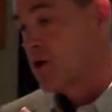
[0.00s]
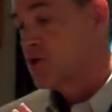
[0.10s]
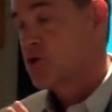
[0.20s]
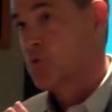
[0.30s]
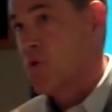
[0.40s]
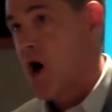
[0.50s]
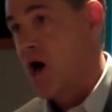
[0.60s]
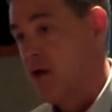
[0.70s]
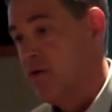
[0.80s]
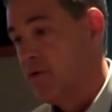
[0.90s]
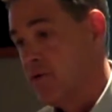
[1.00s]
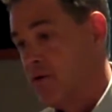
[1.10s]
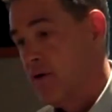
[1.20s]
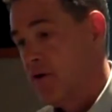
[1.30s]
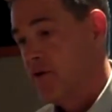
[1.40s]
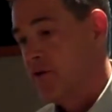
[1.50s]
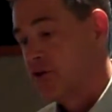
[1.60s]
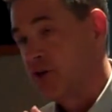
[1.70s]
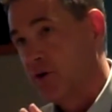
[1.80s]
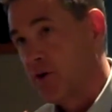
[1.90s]
to run the
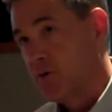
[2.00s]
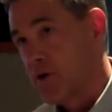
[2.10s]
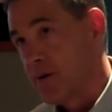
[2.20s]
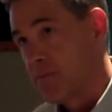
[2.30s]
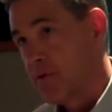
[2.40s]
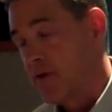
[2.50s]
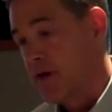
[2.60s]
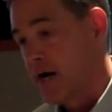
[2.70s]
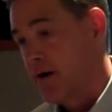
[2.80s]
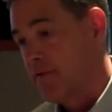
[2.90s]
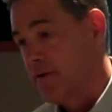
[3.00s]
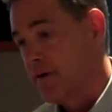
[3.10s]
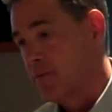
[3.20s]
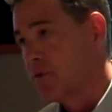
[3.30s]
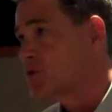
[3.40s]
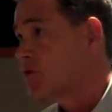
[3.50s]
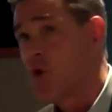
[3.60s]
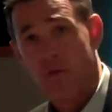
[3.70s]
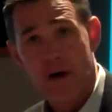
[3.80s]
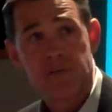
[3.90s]
Cherry Creek, what's it called, the
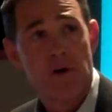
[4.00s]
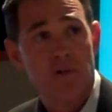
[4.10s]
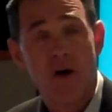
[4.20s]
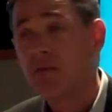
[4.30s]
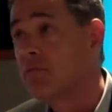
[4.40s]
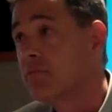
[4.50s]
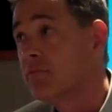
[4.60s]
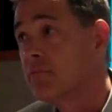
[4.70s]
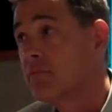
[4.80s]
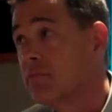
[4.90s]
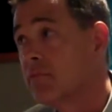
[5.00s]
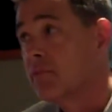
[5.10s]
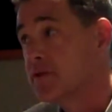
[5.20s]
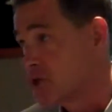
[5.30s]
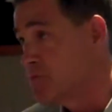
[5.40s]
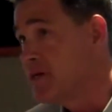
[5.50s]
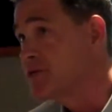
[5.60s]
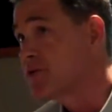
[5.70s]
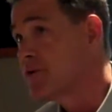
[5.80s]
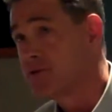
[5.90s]
Colfax Marathon? Such a
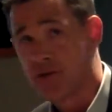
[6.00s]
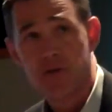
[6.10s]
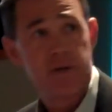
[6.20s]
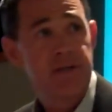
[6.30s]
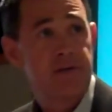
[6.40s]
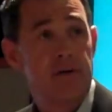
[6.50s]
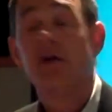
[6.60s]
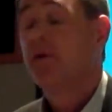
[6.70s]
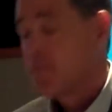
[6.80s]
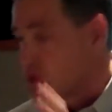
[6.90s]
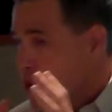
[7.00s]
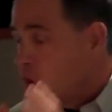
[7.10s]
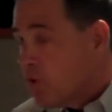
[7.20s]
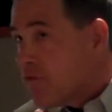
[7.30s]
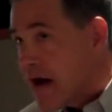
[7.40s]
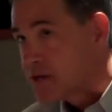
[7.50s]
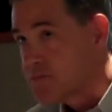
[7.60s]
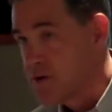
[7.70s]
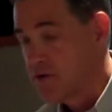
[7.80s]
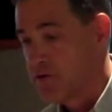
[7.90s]
beast? Is there such a beast? The Colfax
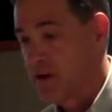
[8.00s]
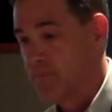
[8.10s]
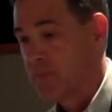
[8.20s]
Marathon.